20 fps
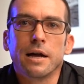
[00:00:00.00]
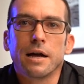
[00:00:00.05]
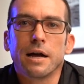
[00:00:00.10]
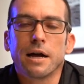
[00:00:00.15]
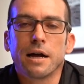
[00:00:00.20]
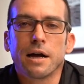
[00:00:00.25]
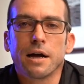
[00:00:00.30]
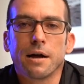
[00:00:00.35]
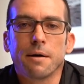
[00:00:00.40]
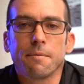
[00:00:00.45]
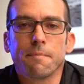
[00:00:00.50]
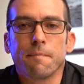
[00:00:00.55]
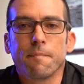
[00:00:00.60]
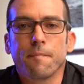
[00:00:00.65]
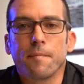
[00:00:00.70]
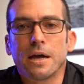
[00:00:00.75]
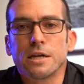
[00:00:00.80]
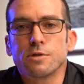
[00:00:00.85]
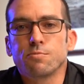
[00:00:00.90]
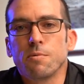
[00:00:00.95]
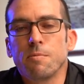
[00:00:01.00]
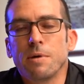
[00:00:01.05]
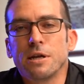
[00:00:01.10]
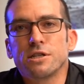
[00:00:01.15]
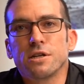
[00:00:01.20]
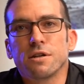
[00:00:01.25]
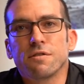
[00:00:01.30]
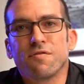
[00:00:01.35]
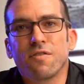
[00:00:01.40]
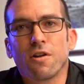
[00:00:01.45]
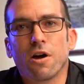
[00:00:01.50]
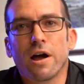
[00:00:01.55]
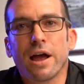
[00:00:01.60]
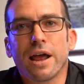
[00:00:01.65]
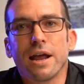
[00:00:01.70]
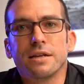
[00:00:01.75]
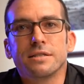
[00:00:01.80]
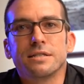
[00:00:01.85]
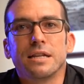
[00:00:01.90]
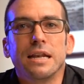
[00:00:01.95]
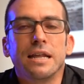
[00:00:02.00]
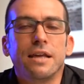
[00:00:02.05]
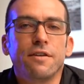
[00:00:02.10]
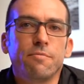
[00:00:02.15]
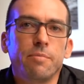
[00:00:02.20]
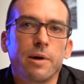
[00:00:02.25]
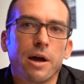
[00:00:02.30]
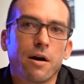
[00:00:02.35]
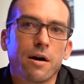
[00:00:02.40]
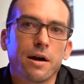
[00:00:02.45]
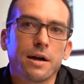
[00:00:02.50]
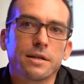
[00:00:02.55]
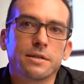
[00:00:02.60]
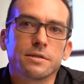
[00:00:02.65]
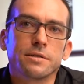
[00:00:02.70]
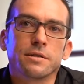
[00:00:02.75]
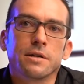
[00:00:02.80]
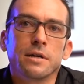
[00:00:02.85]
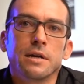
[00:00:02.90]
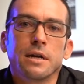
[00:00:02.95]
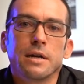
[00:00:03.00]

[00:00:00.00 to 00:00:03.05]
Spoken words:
as we mentioned, flyers, leave behinds,